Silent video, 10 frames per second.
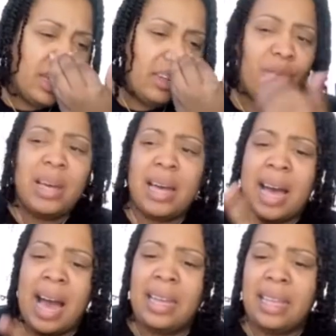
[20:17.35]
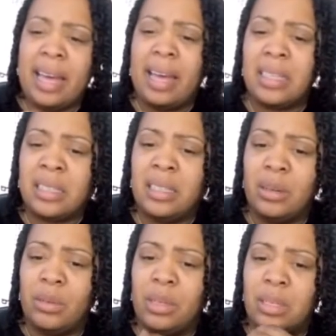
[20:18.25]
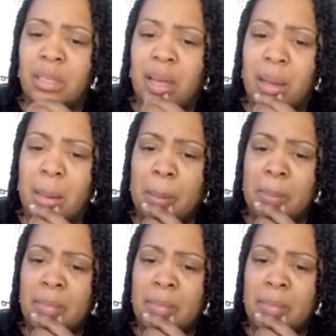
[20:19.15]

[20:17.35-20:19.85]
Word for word: And you got Holly ass sitting on this side.